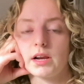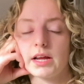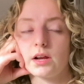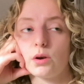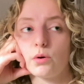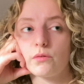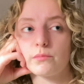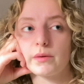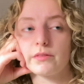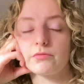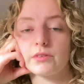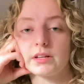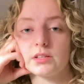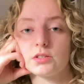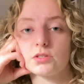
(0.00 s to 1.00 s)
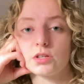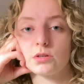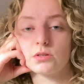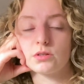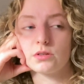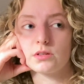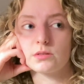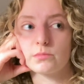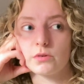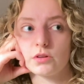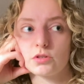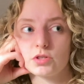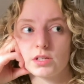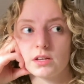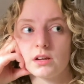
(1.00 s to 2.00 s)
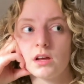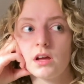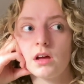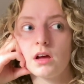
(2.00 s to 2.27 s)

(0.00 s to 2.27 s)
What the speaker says: Like a lot of my friends don't do this much, and